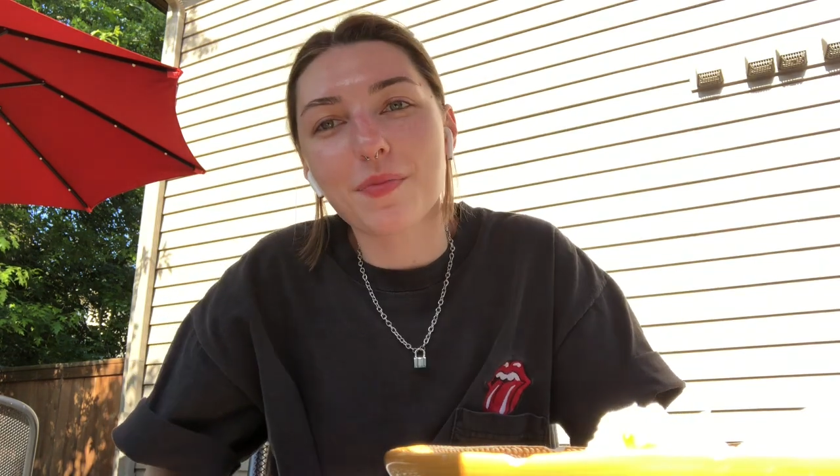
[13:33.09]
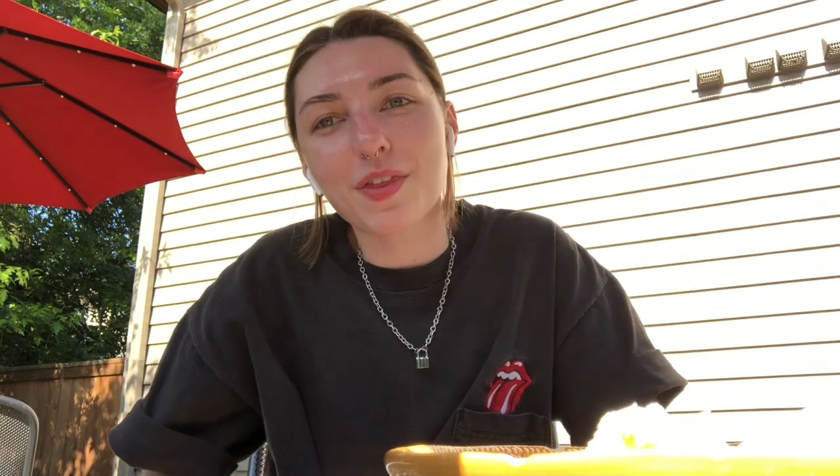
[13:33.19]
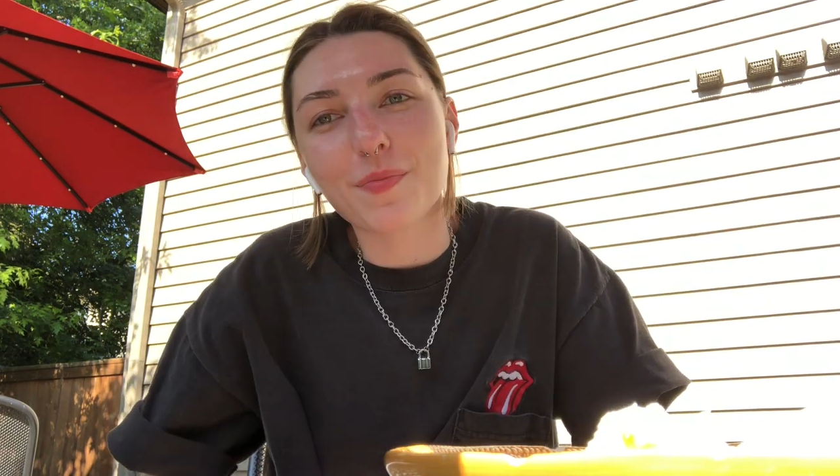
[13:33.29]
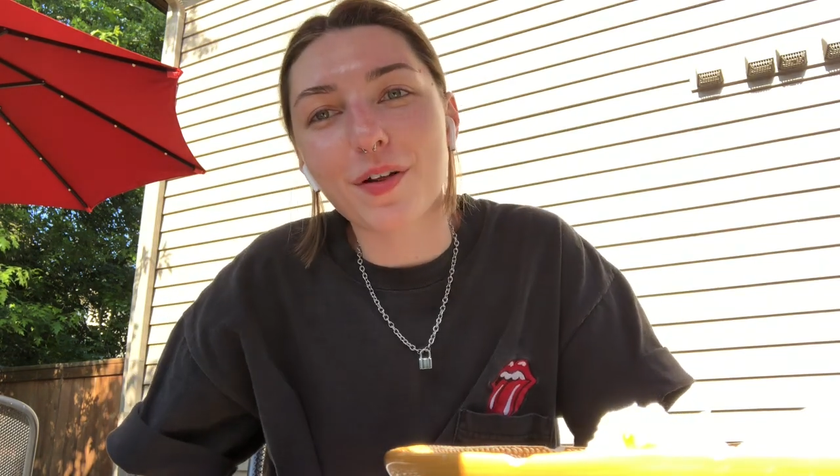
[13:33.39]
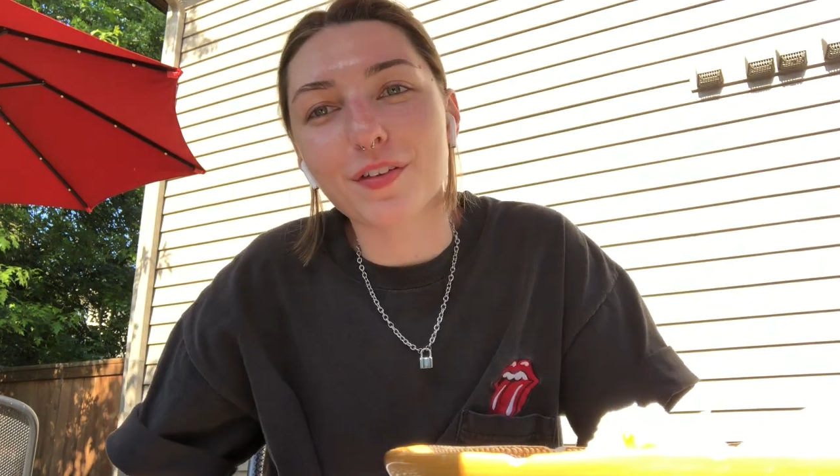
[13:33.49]

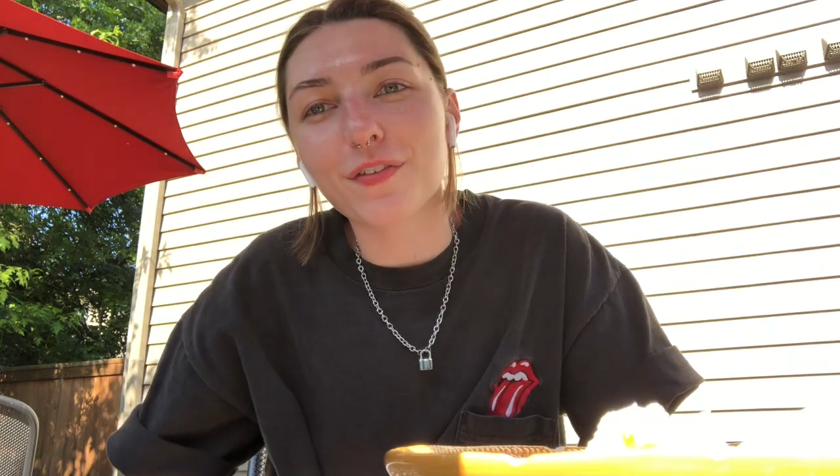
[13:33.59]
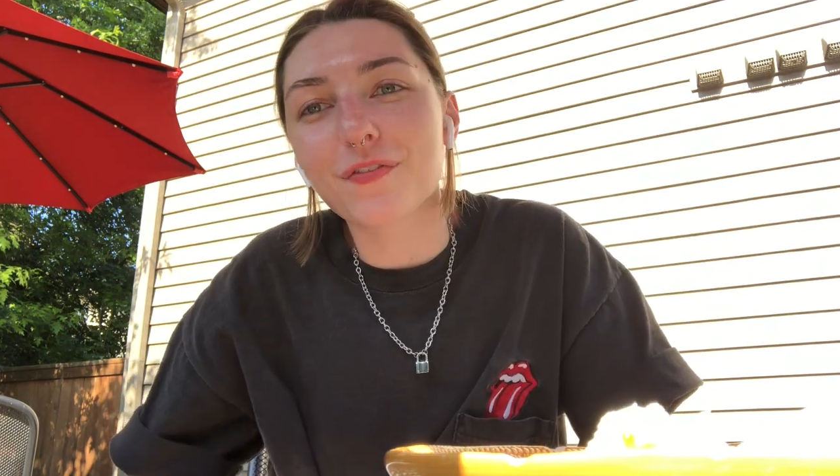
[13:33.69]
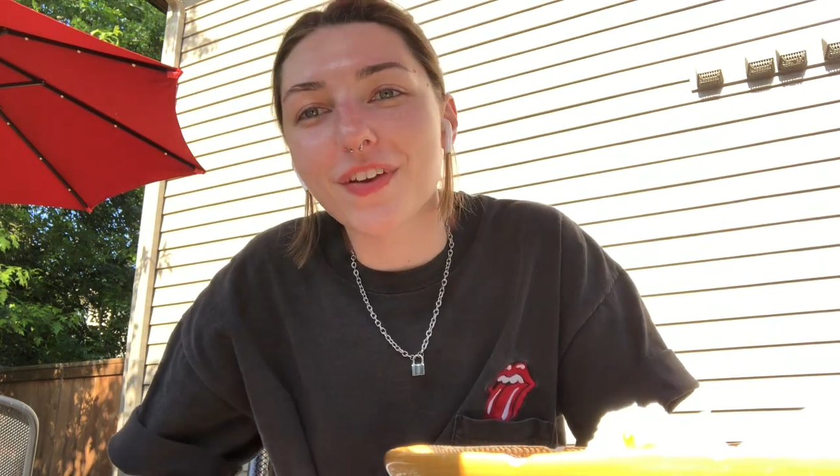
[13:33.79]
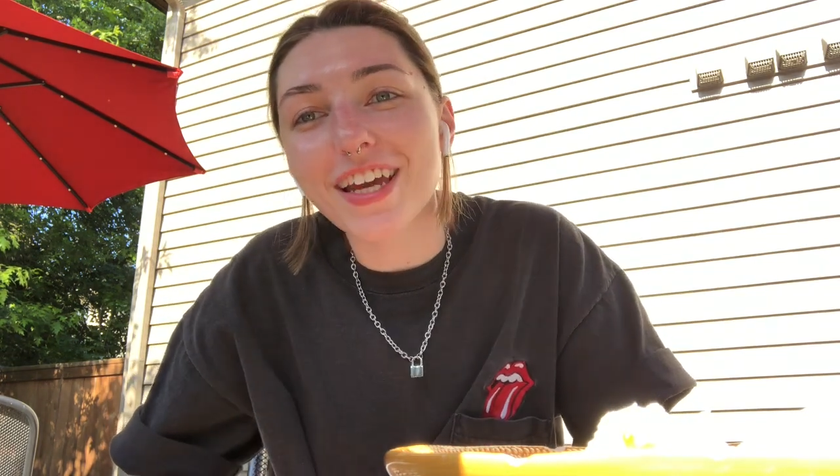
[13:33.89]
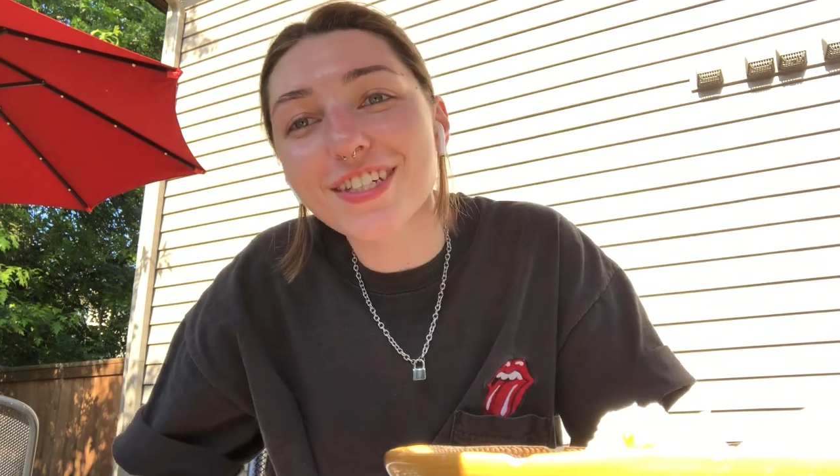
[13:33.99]
hit the bell
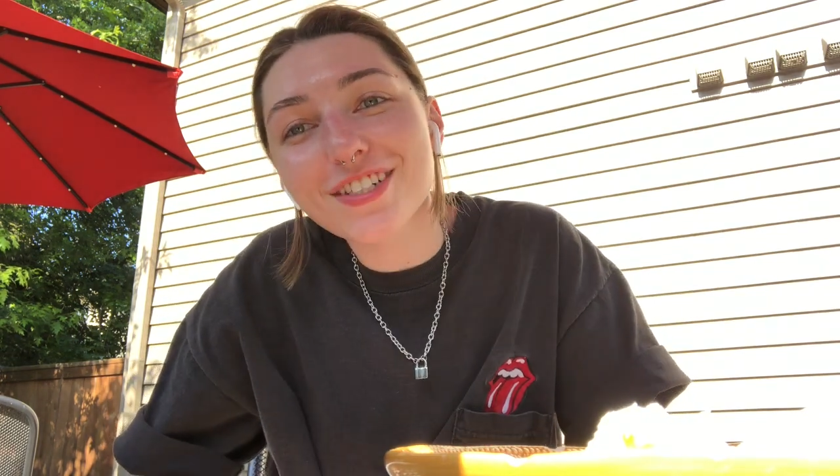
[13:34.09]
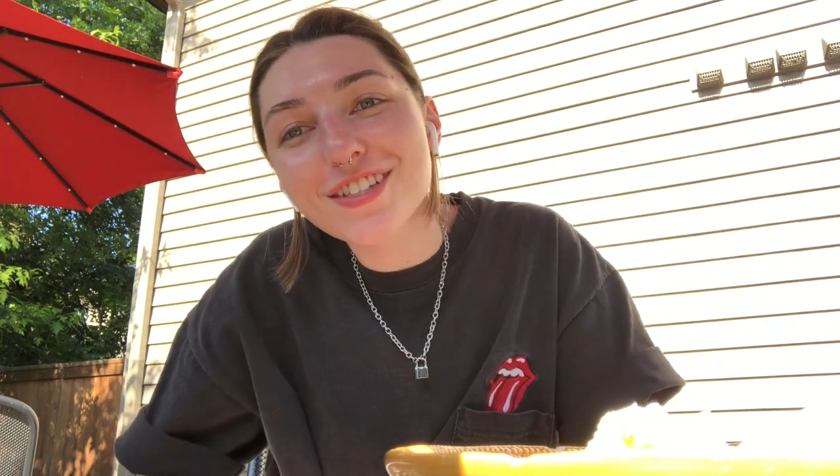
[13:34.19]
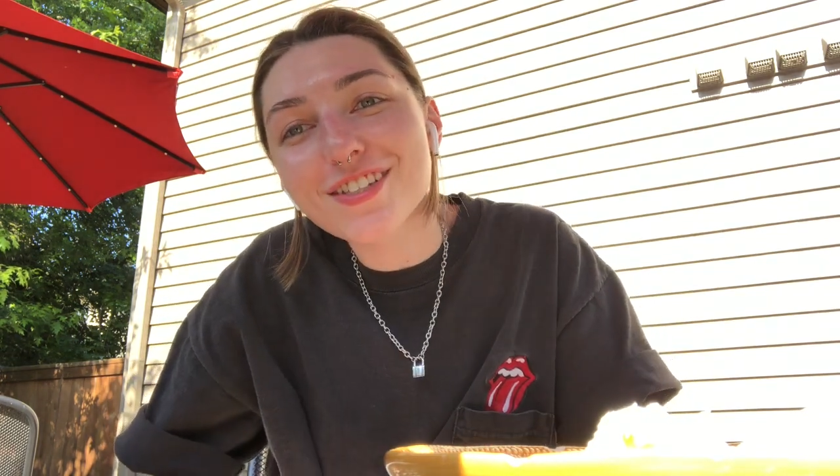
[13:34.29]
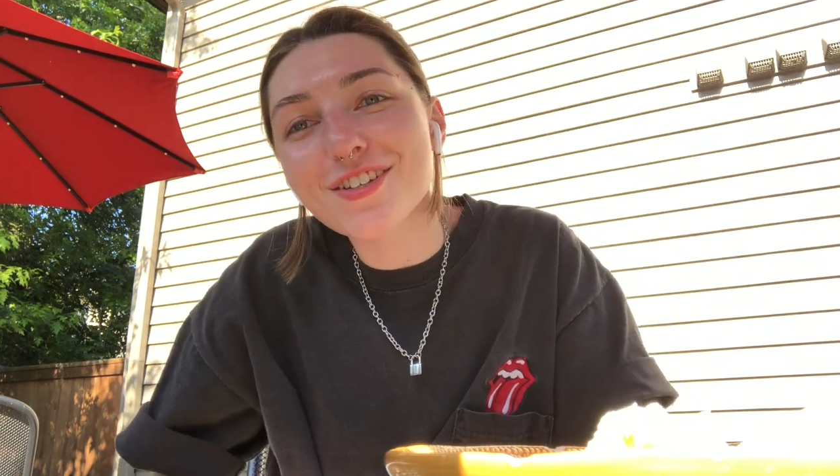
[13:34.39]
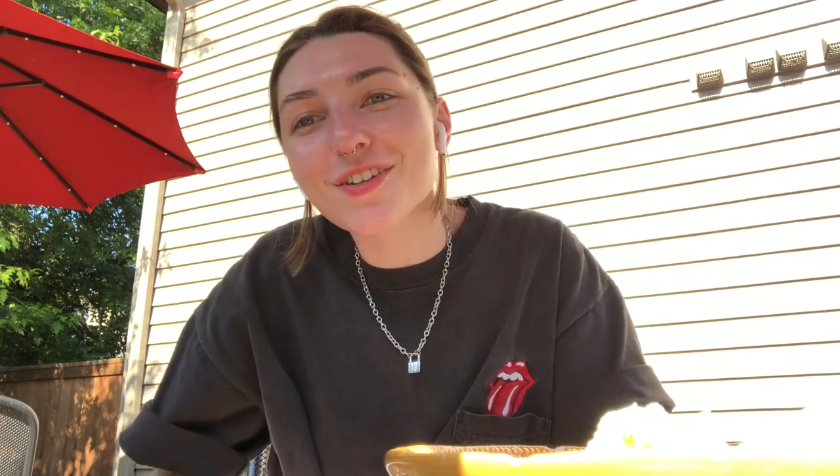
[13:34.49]

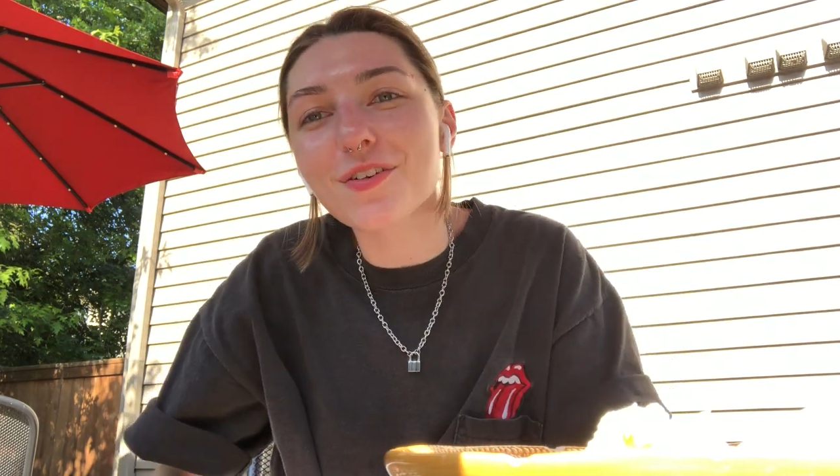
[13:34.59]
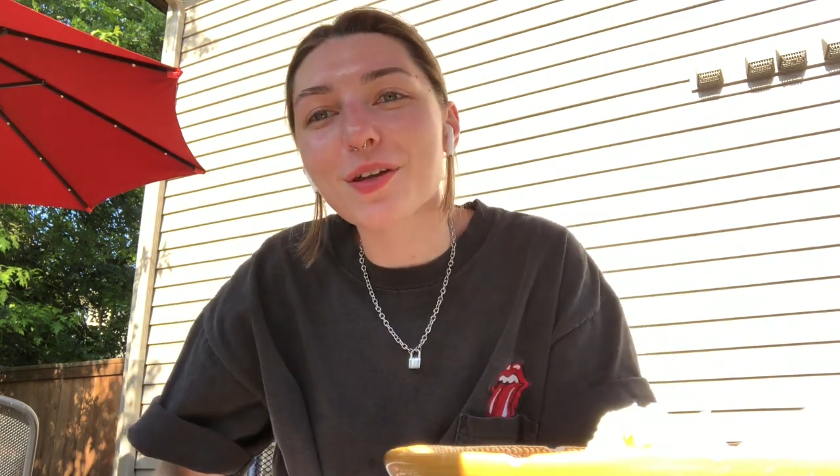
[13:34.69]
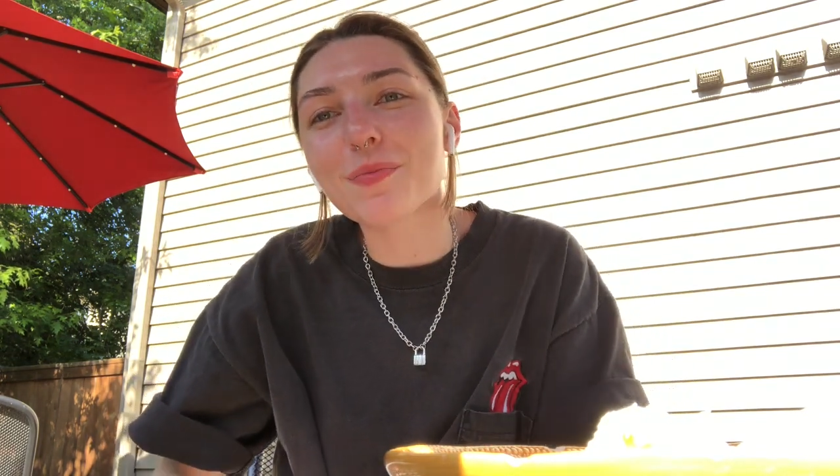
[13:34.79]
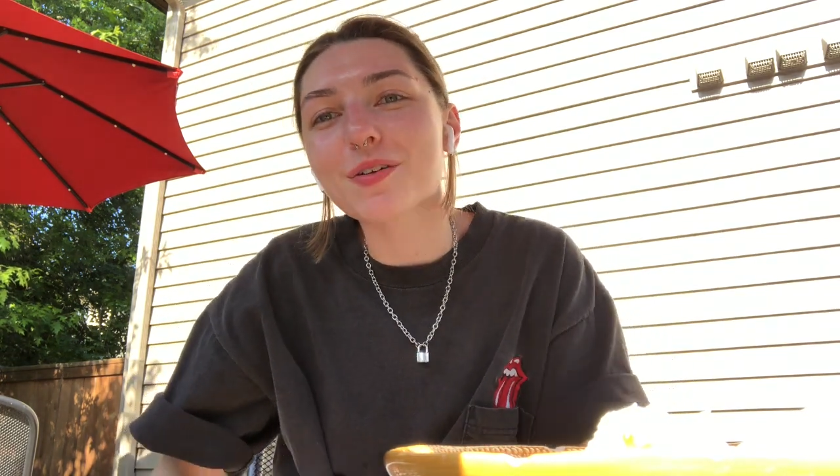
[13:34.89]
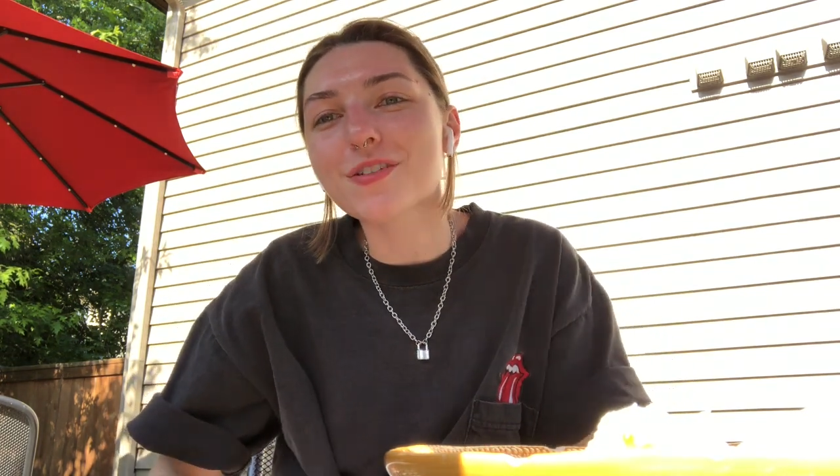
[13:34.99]
notification so you know when
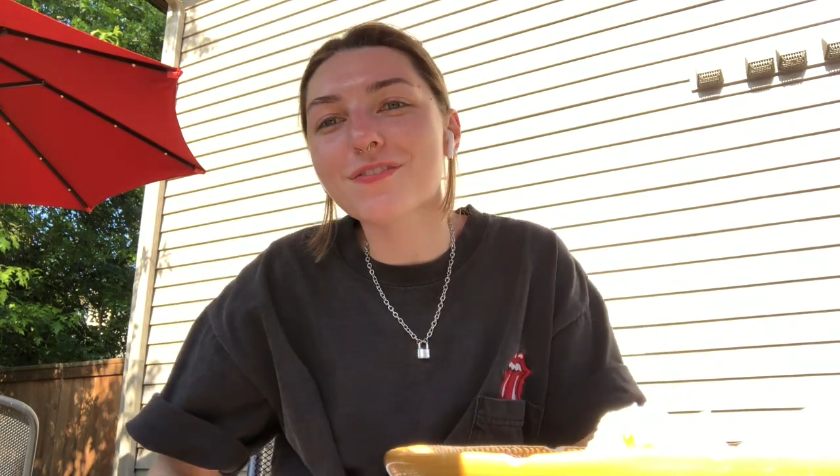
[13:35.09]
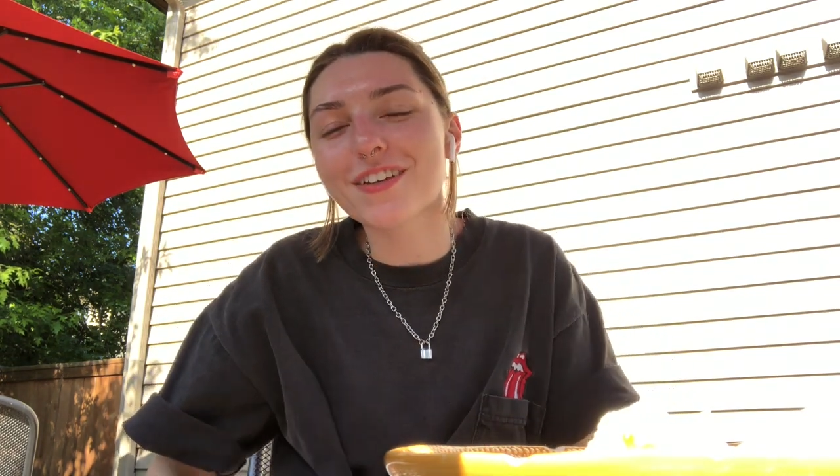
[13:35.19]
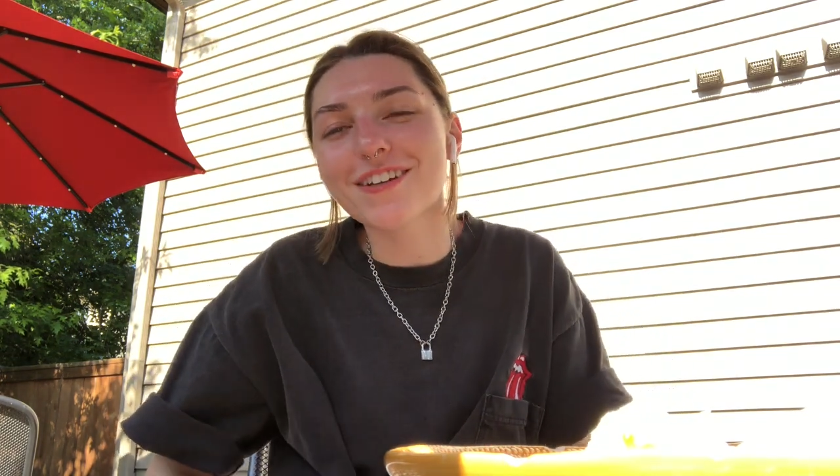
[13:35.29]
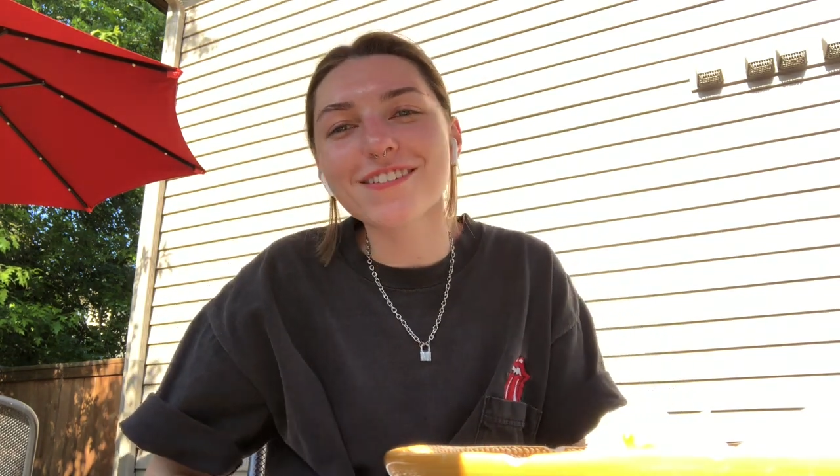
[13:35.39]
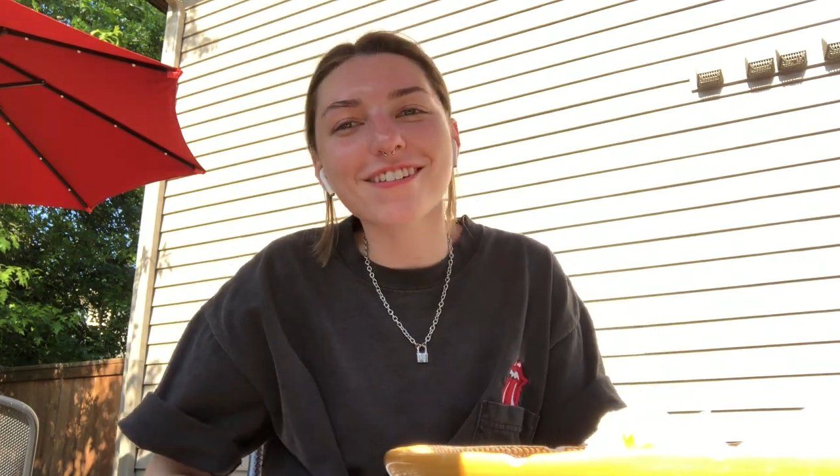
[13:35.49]
I post new videos,